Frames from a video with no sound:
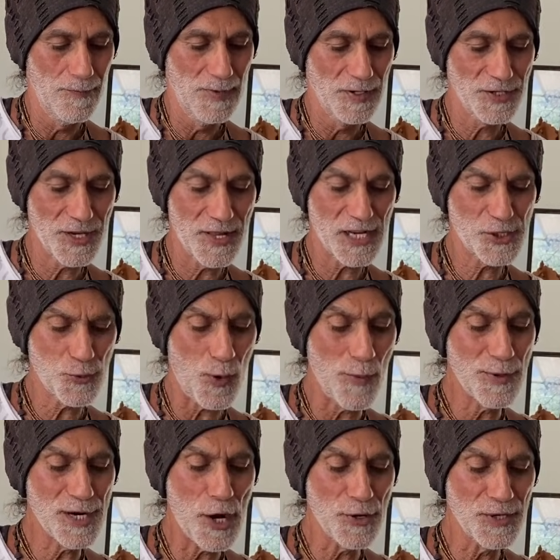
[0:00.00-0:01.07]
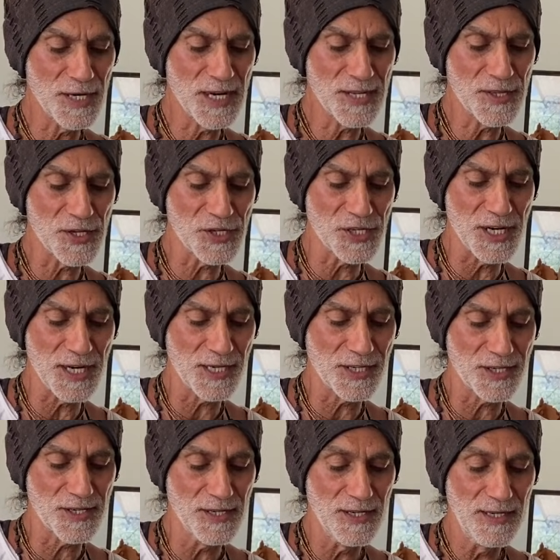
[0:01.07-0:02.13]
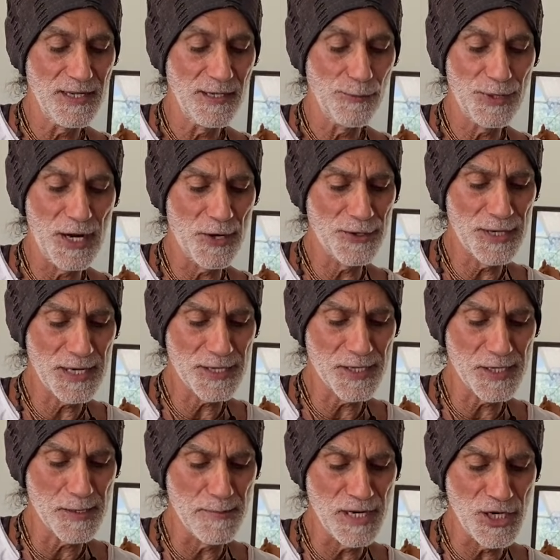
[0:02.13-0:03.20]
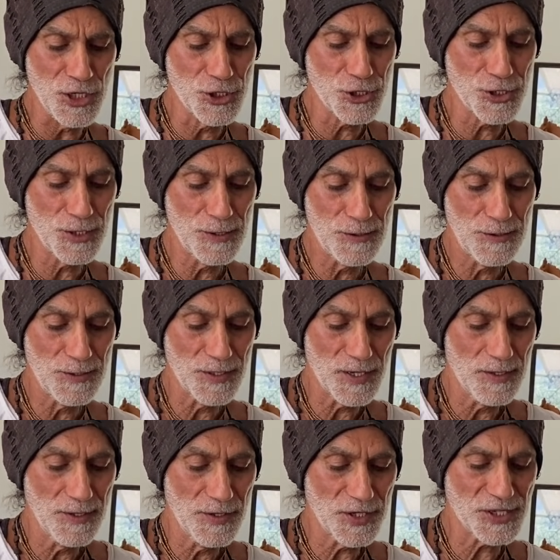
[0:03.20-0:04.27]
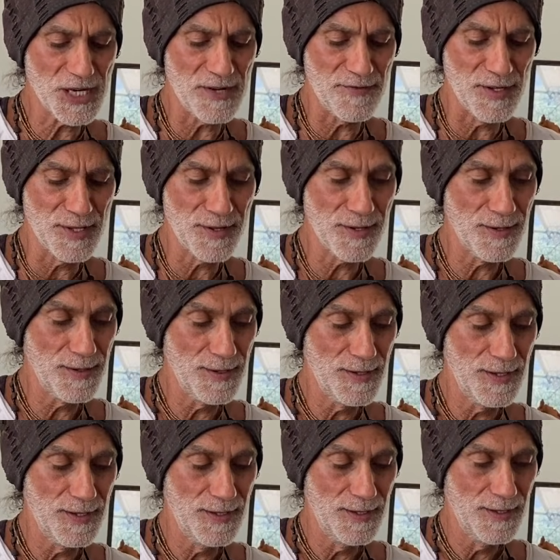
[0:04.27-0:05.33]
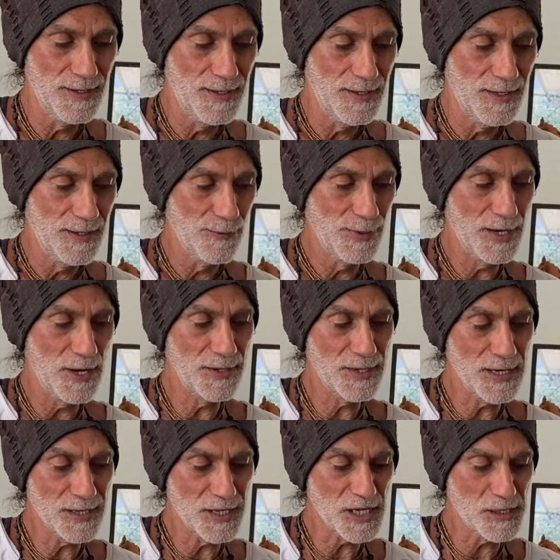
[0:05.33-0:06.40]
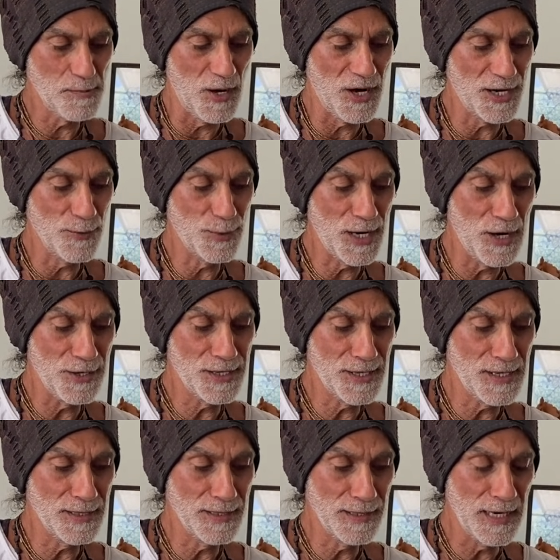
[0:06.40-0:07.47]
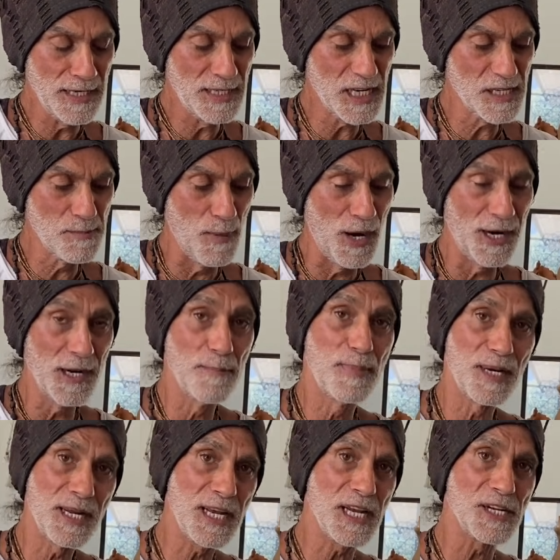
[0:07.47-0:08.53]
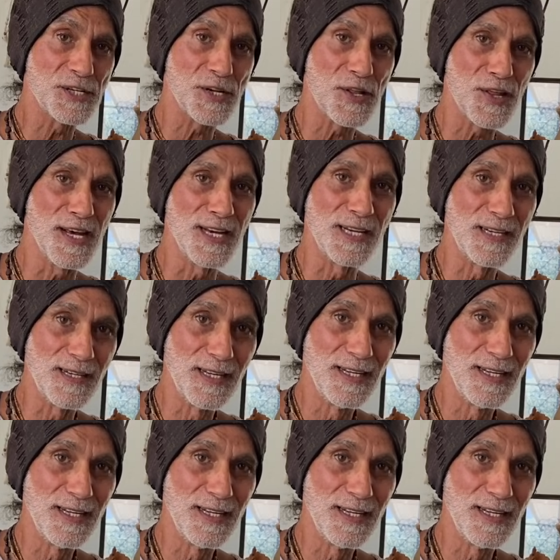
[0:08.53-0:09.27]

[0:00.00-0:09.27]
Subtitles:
See, that's why we don't need the 6th. We don't need the diminished, the 7th. We don't need this minor, we don't need this minor. But here's the thing.